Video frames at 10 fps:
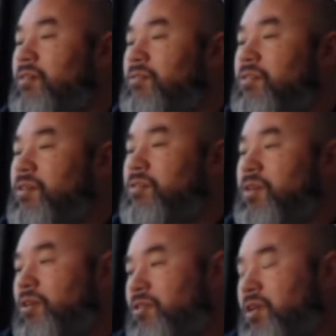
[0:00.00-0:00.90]
So he was
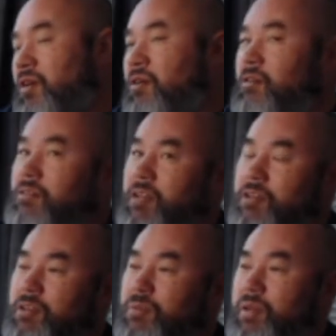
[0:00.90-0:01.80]
stationed here,
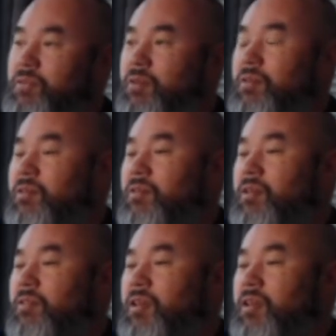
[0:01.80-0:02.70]
stationed in Beeville,
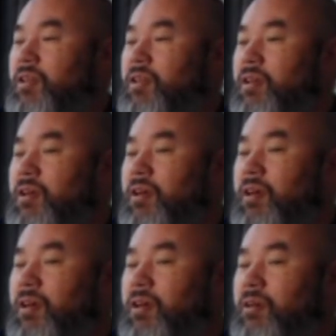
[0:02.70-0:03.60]
and then
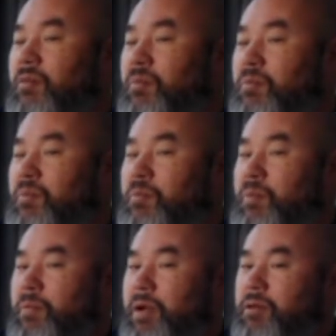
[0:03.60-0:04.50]

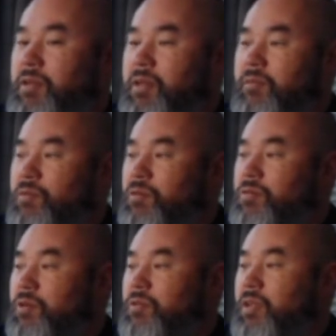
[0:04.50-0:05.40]
my parents got
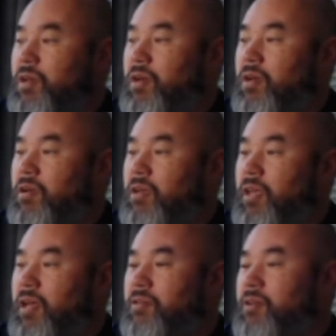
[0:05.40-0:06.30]
divorced when I was young.
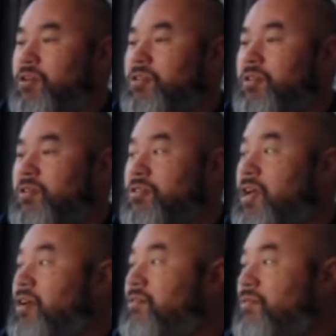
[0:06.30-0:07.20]
He got stationed in
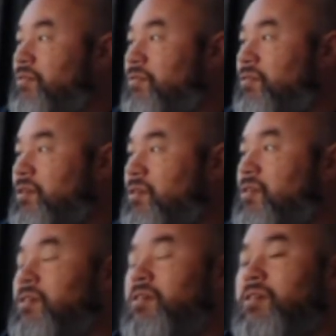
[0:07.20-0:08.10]
Jacksonville, Florida.
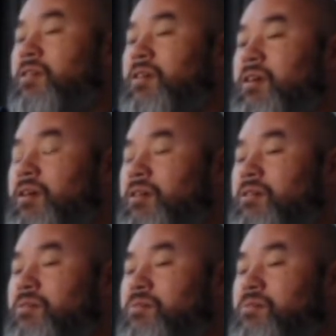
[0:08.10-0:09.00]

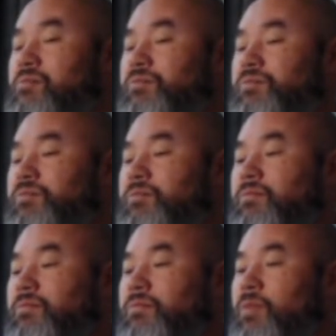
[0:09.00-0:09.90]

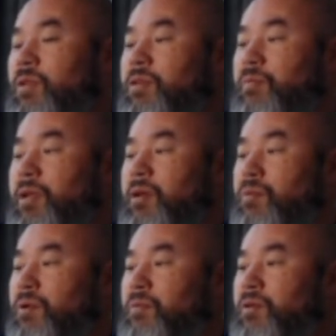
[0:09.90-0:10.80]
So I've been
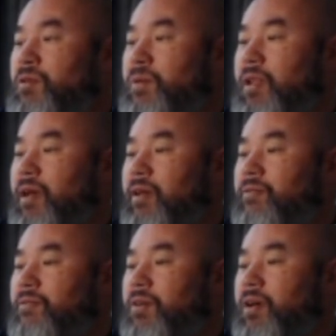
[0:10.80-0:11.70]
here pretty much all my
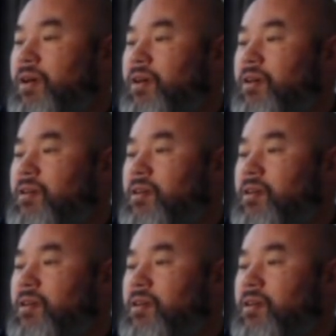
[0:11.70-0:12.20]
life. As